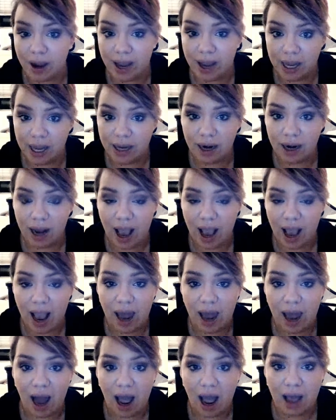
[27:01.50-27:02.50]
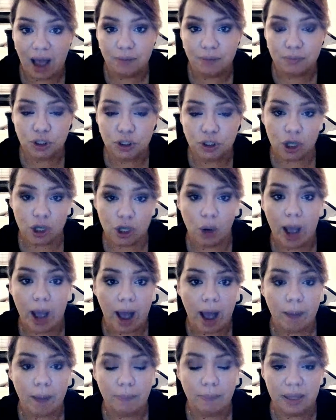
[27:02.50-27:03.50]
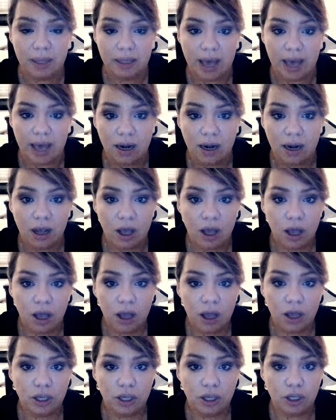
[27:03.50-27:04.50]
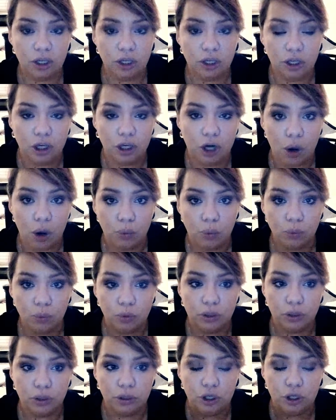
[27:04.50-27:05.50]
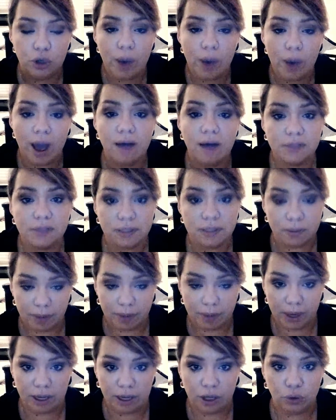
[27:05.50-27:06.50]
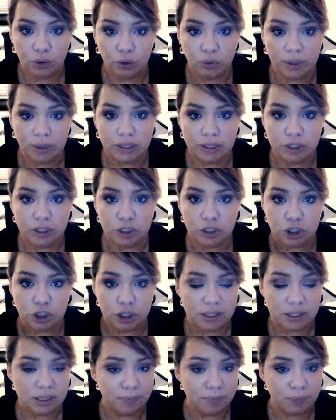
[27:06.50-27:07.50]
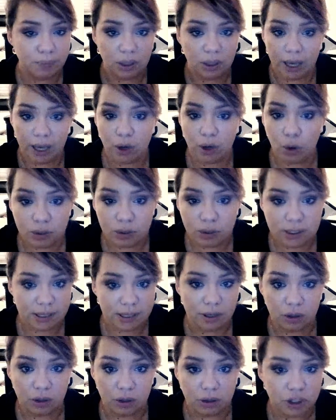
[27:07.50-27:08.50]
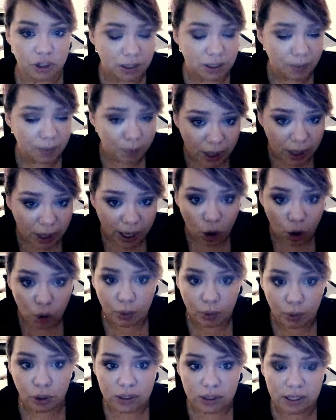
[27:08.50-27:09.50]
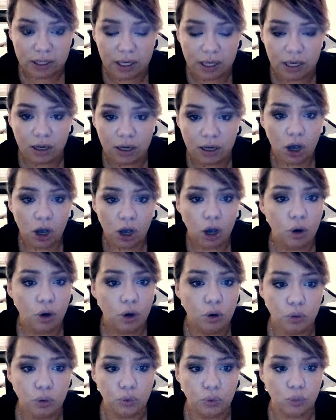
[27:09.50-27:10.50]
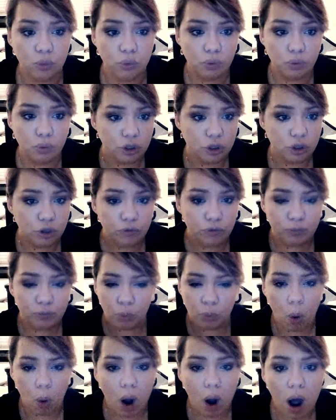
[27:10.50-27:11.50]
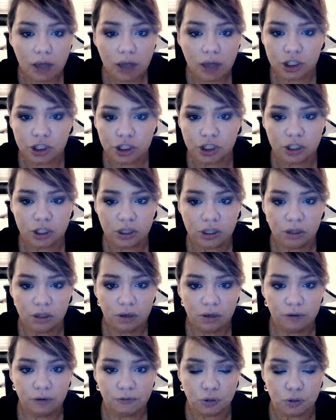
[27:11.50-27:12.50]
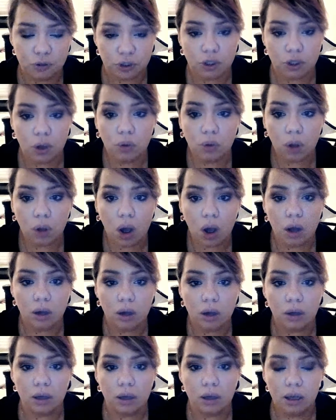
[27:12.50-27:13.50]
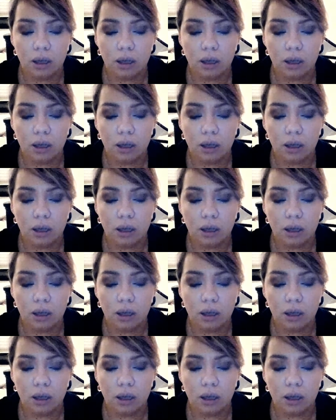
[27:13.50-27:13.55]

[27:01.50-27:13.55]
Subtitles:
it. And I am so happy that, you have somebody who is just a plain old sinner, just a plain old person who you've watched for so long